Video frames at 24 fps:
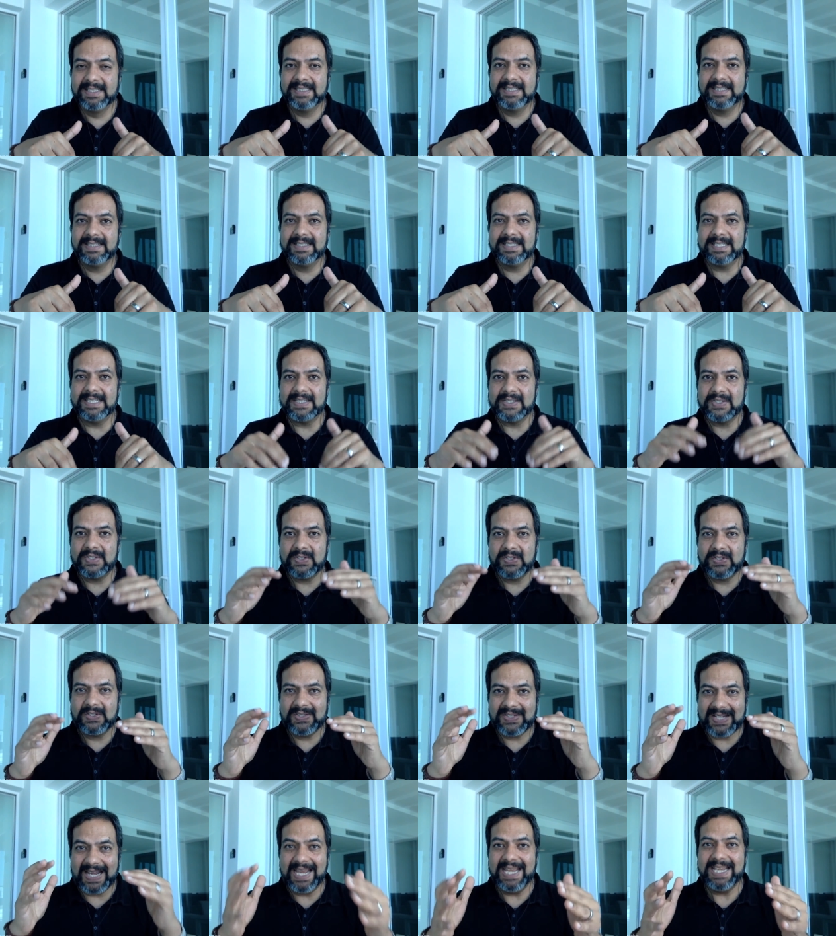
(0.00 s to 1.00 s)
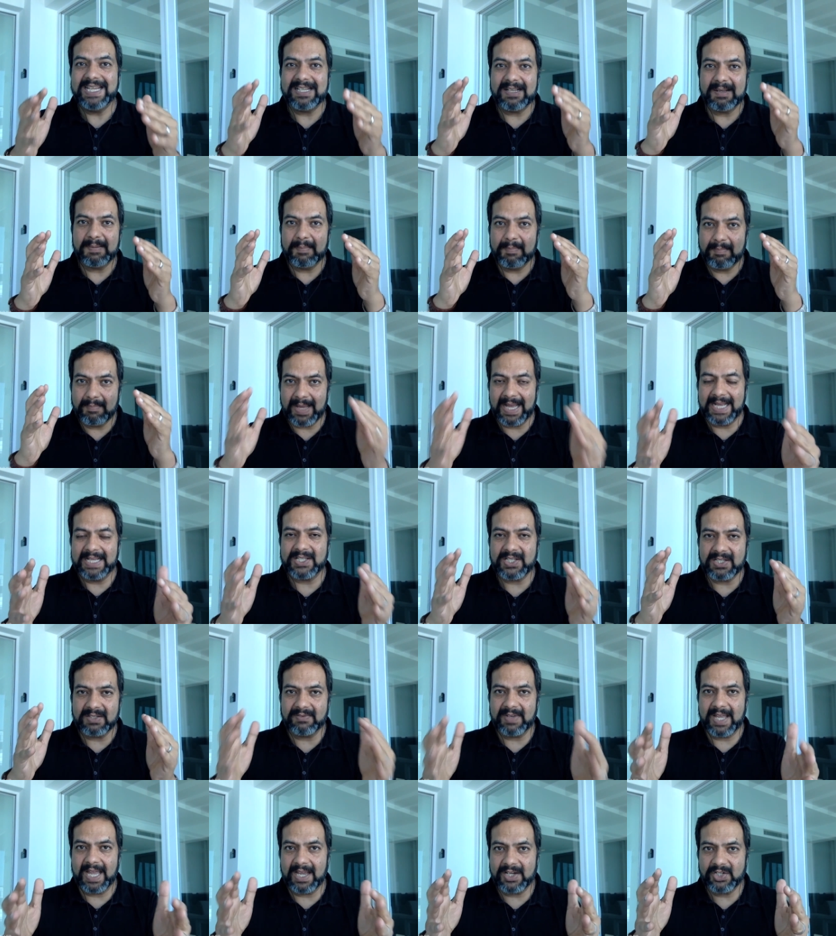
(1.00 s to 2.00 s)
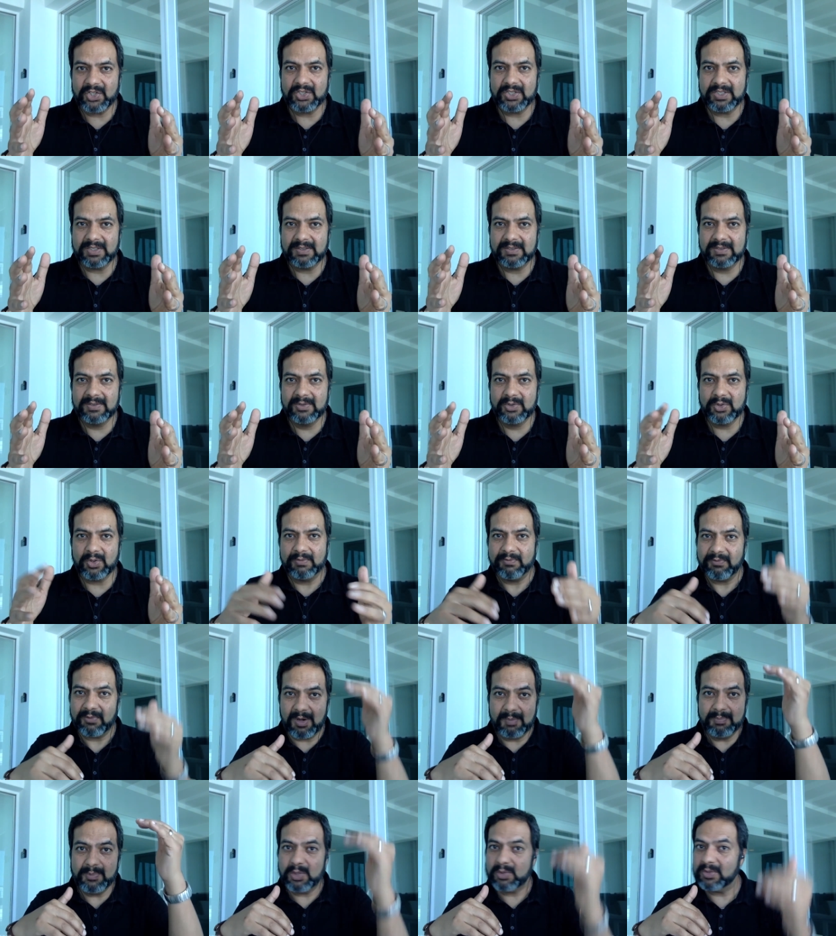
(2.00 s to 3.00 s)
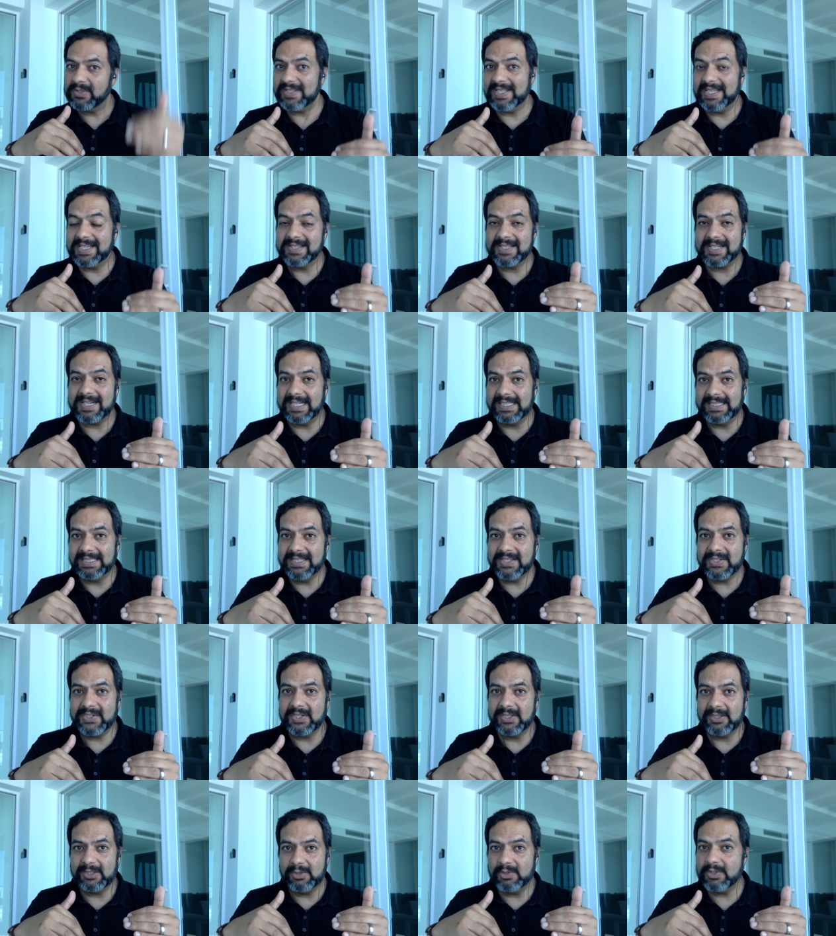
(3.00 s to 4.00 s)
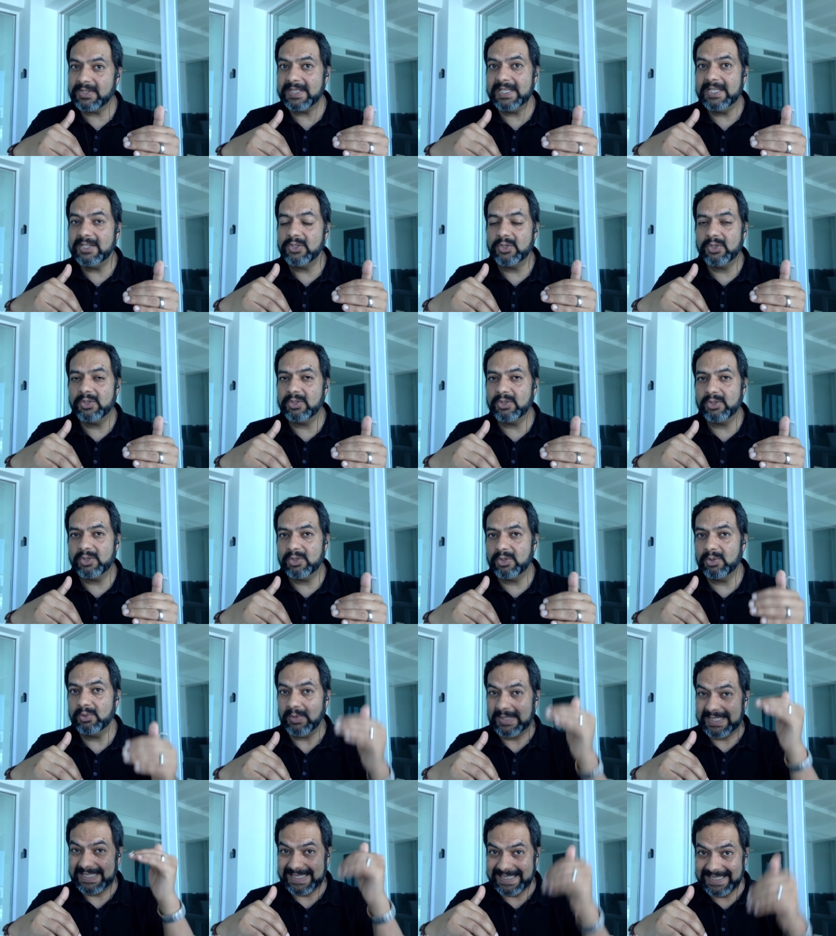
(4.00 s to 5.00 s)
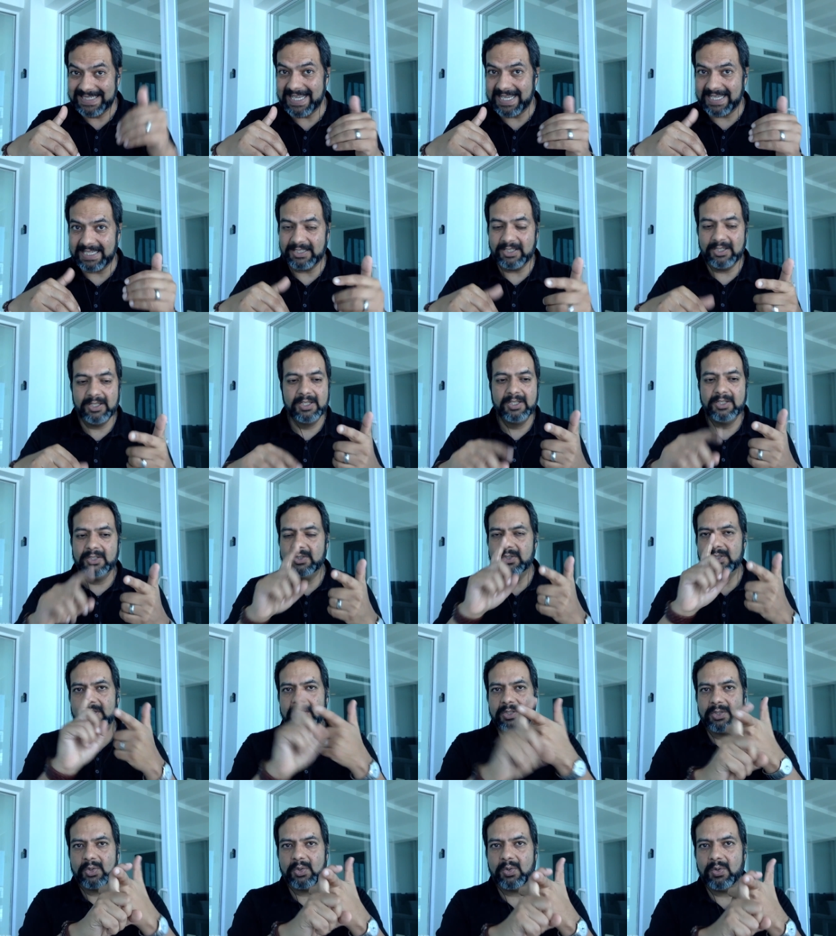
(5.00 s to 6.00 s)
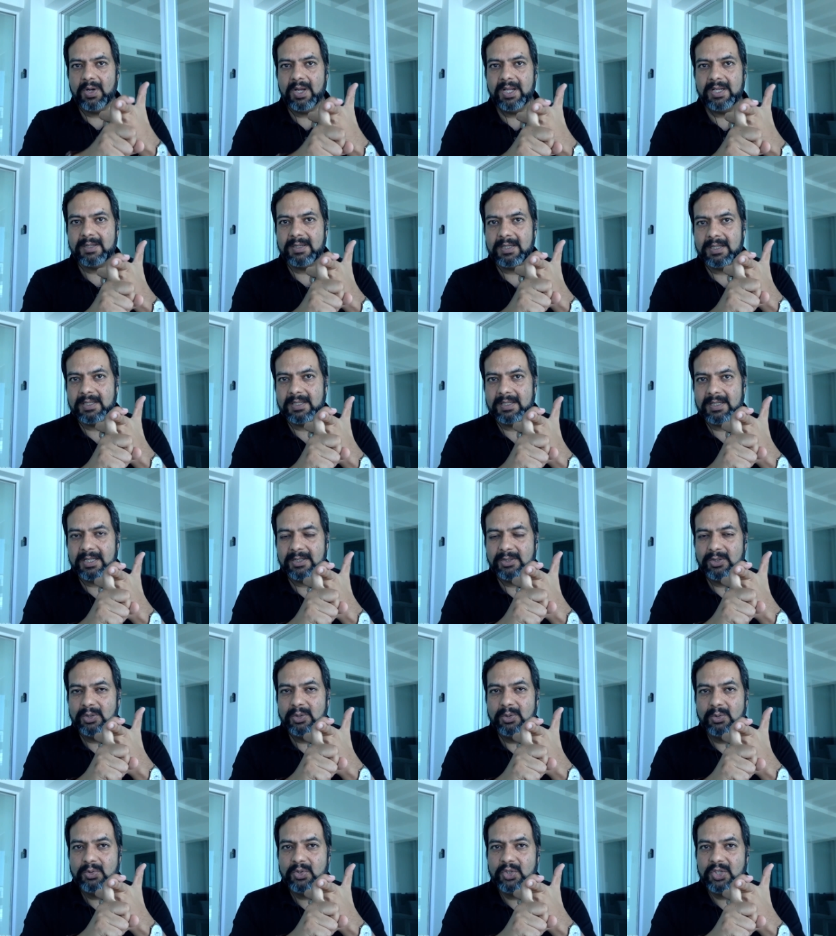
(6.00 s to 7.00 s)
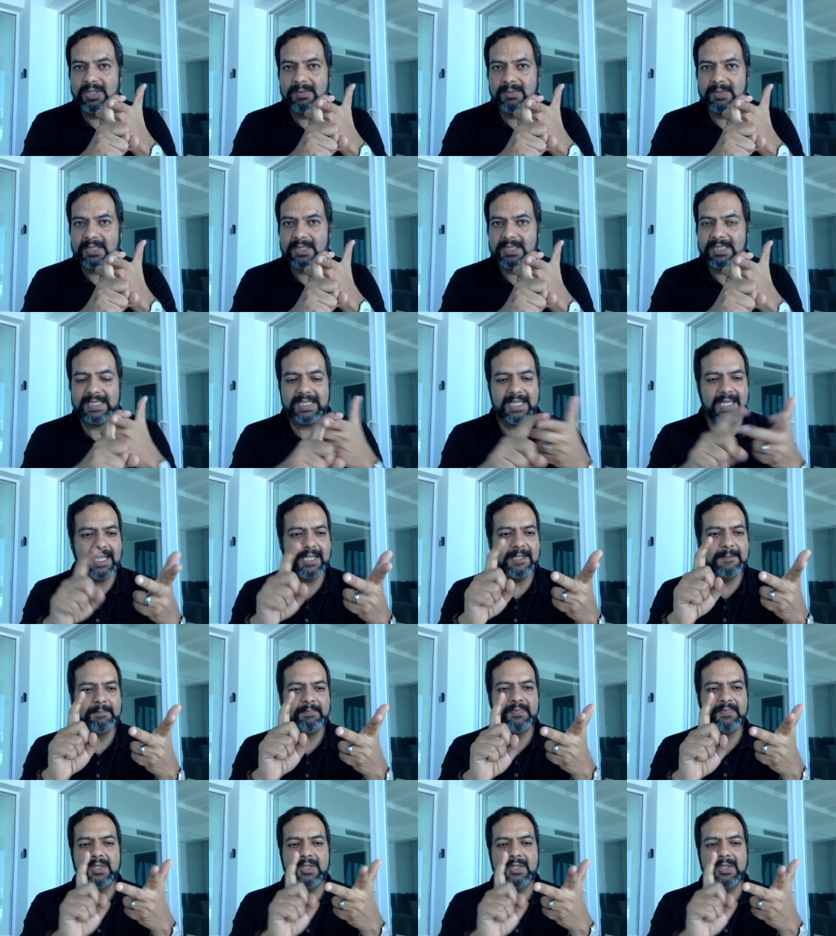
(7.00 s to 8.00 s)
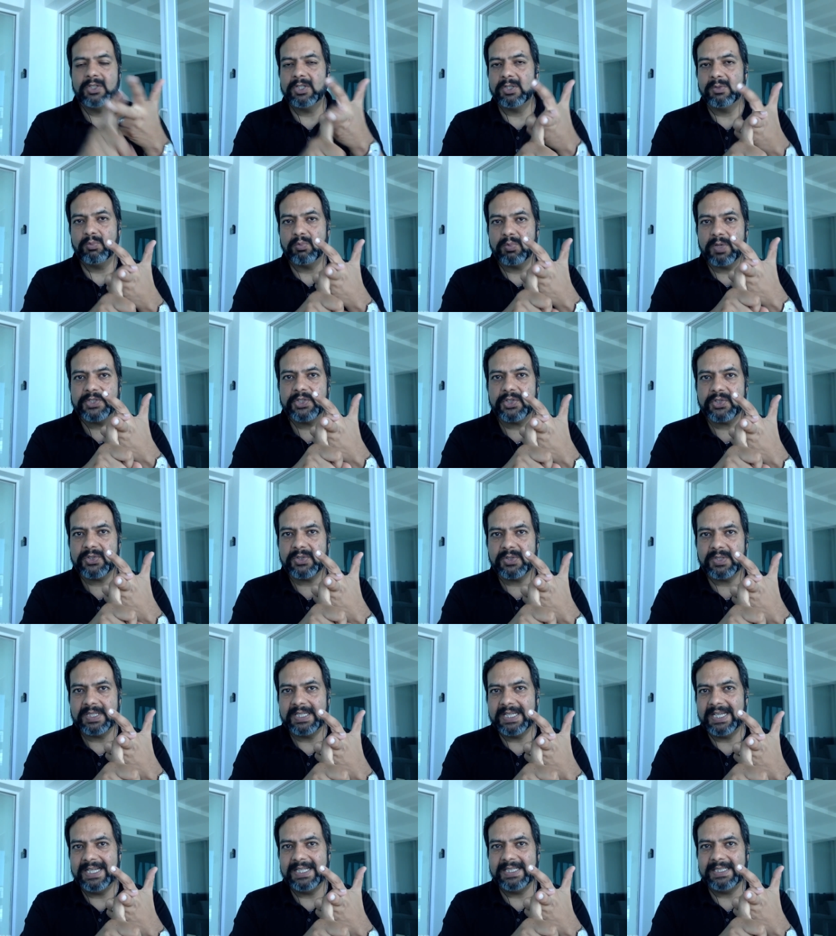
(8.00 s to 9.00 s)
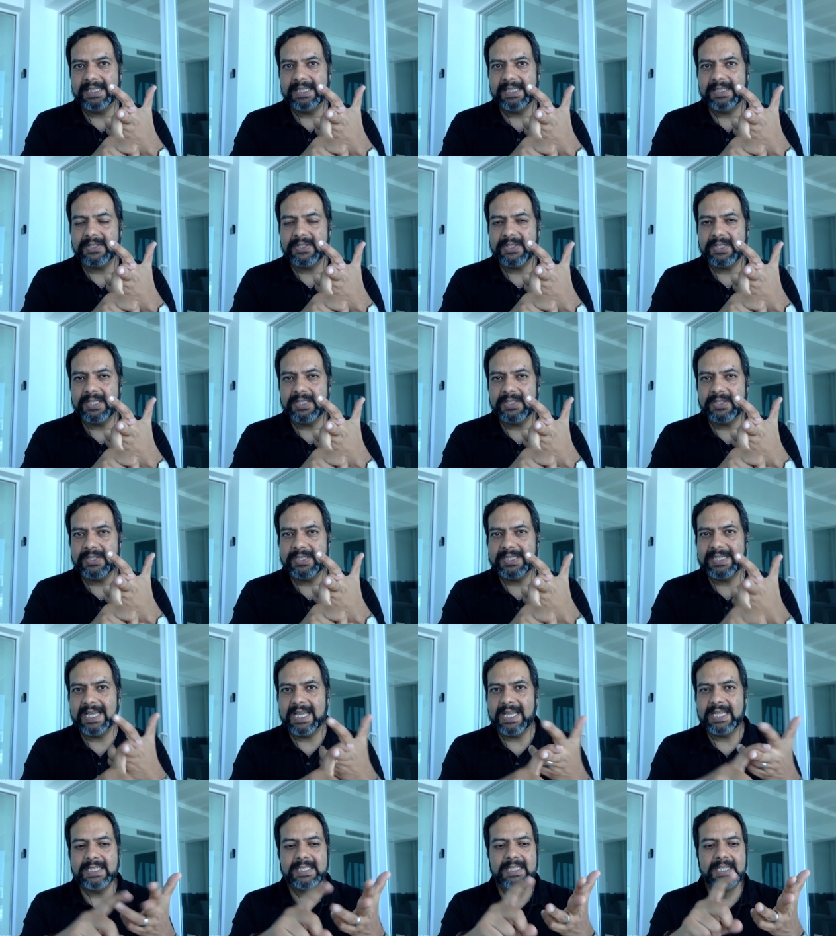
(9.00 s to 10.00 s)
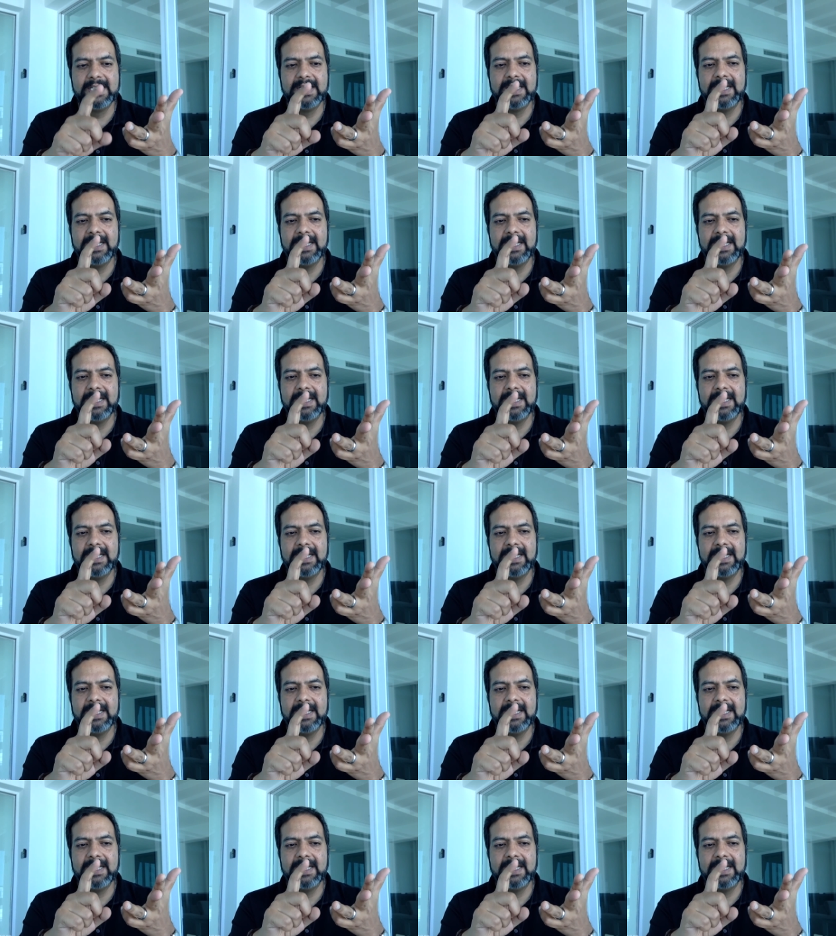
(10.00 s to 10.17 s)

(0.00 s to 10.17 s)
is take massive action. So from those things that I listed, there's things you could do today. You can create a new Gmail today. You can register an LLC today.